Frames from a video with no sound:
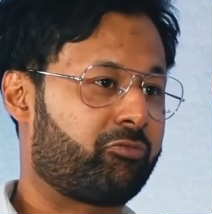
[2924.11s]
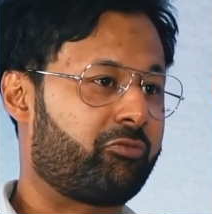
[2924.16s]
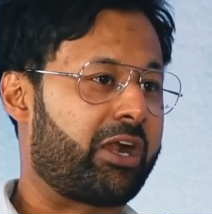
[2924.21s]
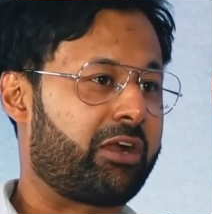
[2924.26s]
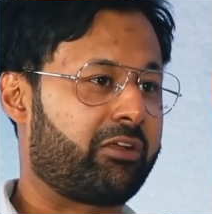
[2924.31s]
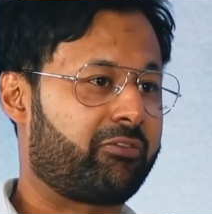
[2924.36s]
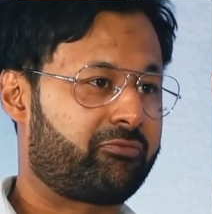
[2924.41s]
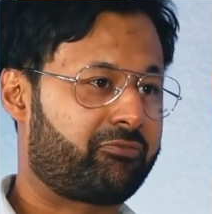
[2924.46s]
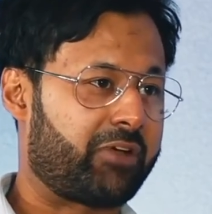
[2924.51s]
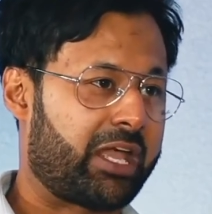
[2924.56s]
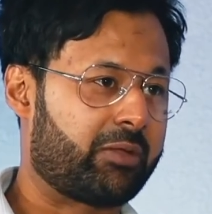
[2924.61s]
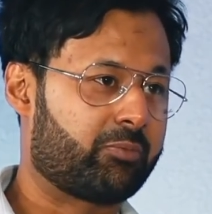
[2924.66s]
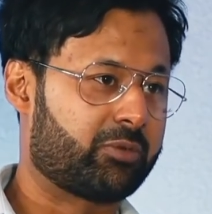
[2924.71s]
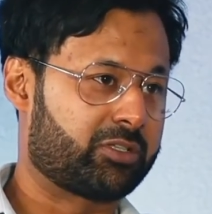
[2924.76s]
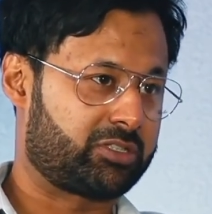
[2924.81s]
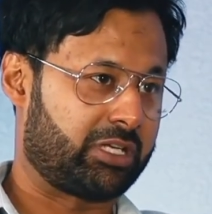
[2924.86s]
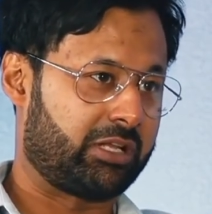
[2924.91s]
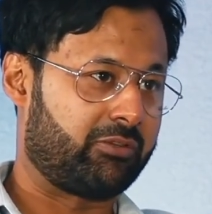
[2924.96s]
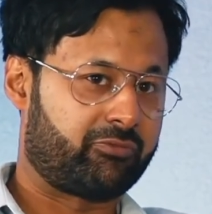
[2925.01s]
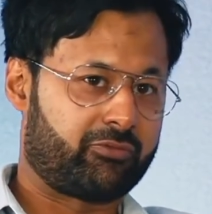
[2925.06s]
very
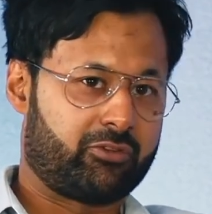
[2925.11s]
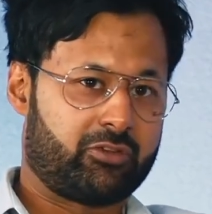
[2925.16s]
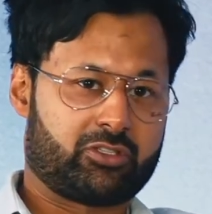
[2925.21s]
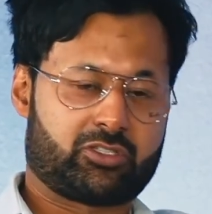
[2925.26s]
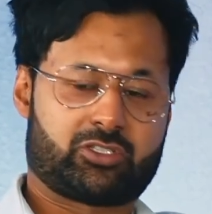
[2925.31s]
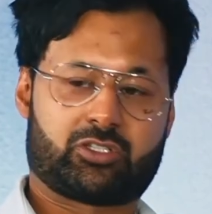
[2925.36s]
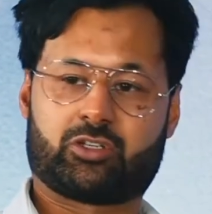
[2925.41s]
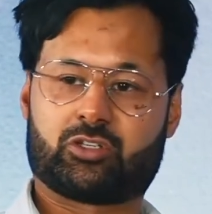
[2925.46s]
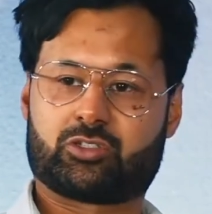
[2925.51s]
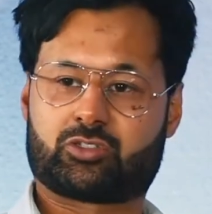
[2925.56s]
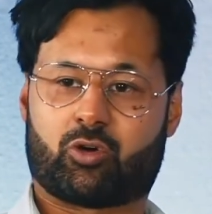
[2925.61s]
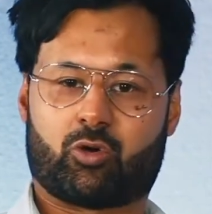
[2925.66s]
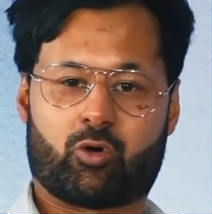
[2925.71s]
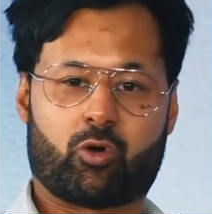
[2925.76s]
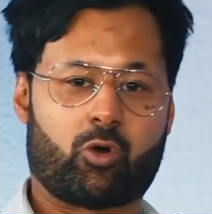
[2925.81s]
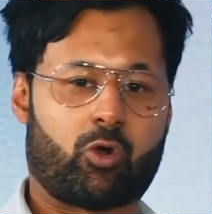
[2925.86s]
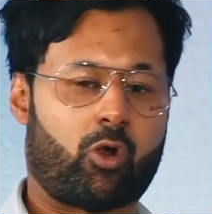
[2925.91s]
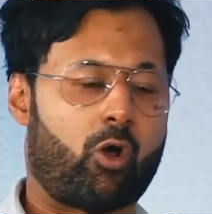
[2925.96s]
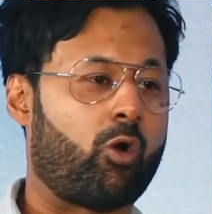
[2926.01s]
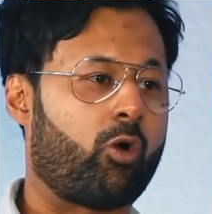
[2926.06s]
famous influencers
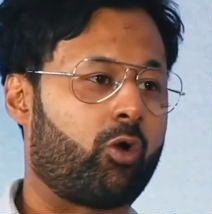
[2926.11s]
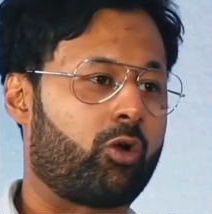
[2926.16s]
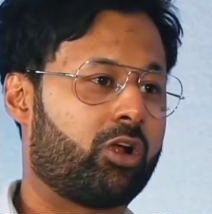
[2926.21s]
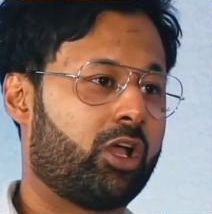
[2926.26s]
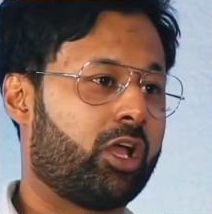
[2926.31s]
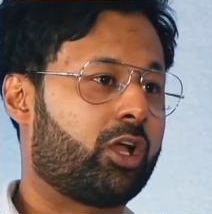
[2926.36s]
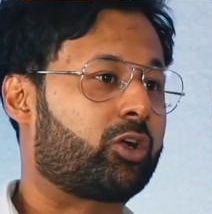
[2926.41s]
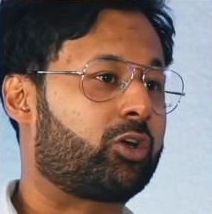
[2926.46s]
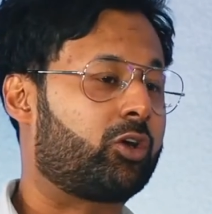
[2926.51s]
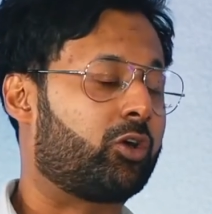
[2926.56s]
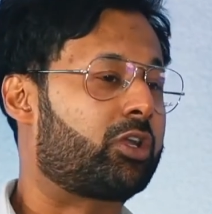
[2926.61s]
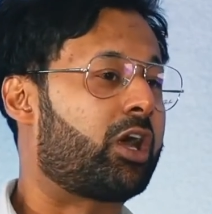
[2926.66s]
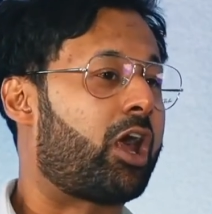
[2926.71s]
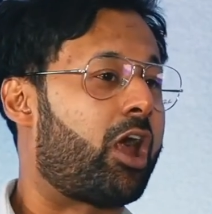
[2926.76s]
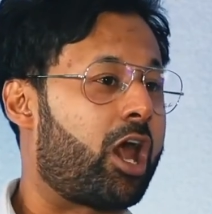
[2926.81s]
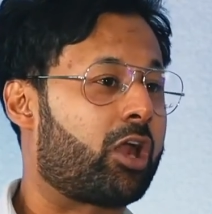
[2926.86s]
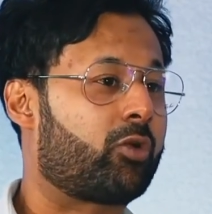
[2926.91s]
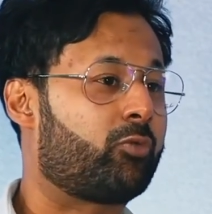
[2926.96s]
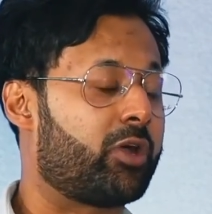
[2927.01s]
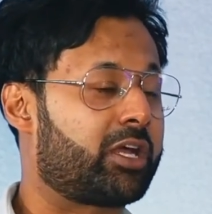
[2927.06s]
or good
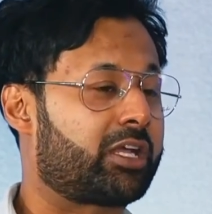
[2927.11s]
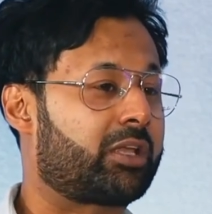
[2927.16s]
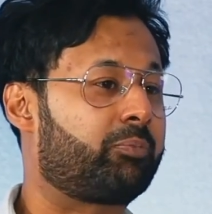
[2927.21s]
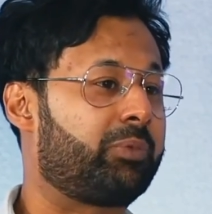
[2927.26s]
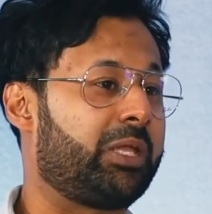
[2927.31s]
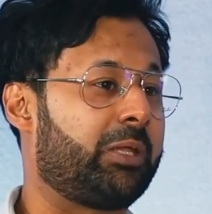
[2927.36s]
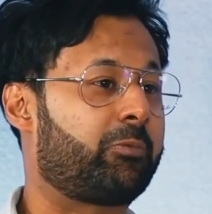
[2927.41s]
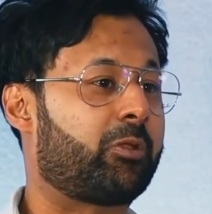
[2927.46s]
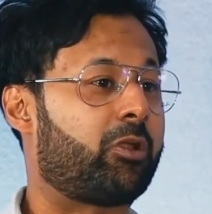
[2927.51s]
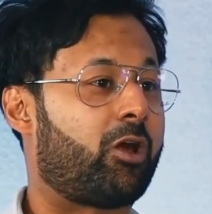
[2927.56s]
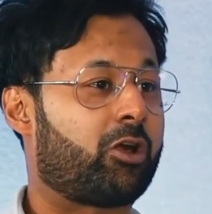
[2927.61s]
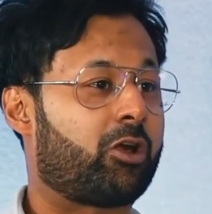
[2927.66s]
hardworking people,